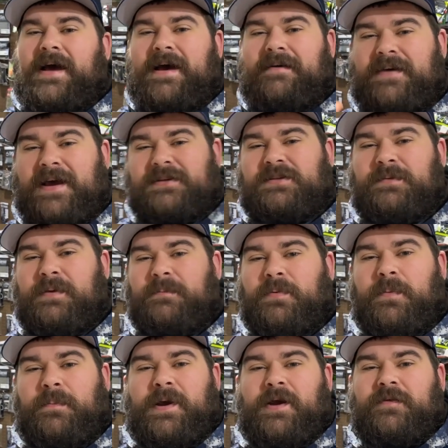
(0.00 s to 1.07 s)
I've actually been
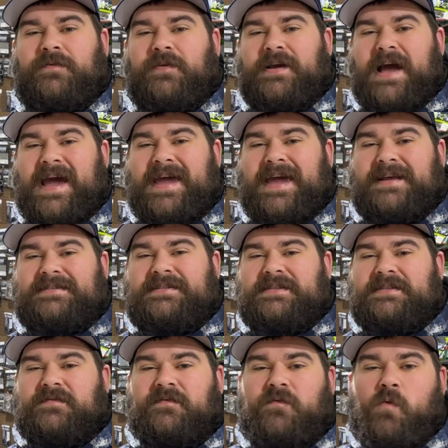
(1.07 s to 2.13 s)
preparing for kayak
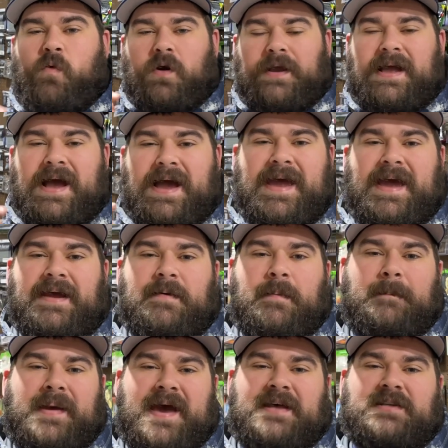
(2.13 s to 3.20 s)
season four, kayak
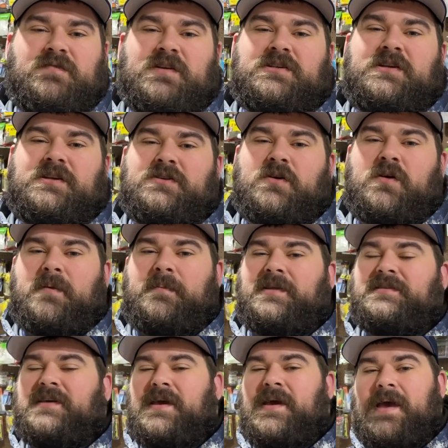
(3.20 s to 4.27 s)
bass fishing
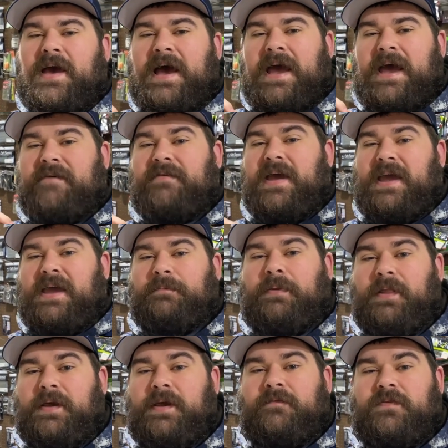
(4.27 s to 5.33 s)
tournaments. I have eight
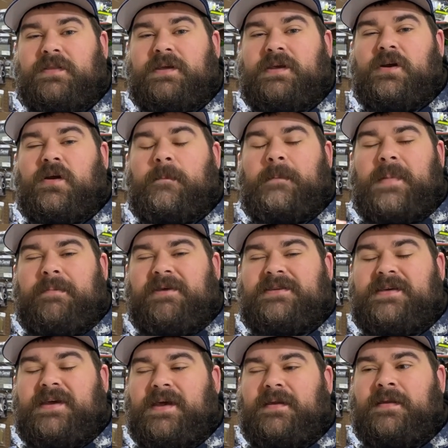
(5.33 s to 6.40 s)
planned for the year, maybe
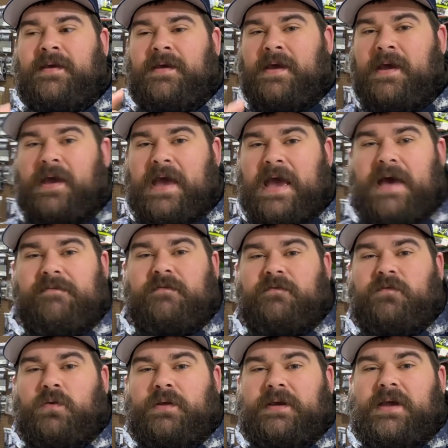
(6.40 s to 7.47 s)
10. Haven't
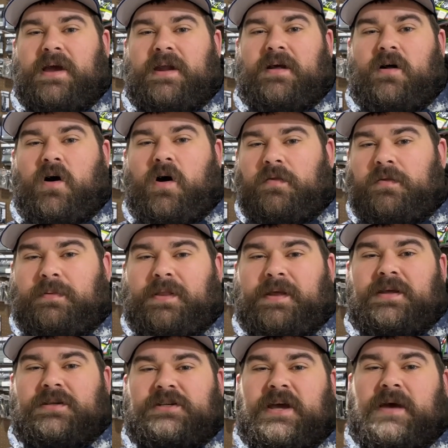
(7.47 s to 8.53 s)
fully got all the
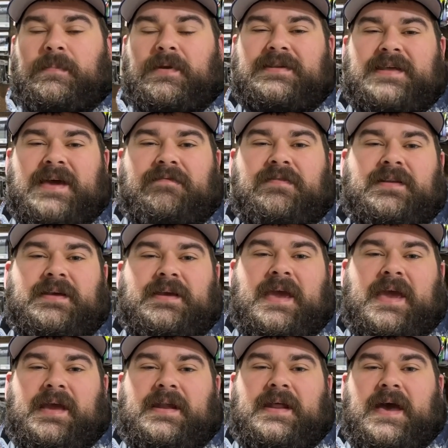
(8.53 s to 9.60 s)
plans yet, but definitely
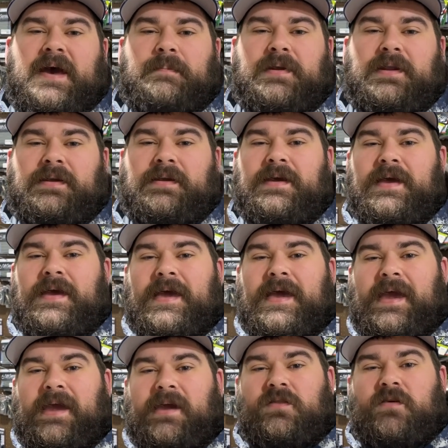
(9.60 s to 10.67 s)
eight happening.
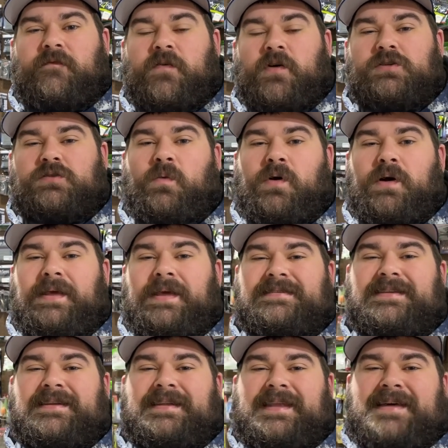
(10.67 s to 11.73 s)
And the first one
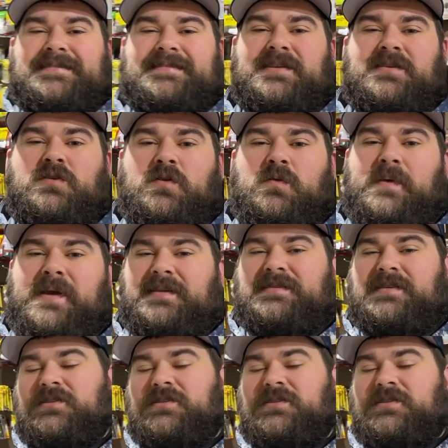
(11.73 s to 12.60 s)
is in less than two weeks.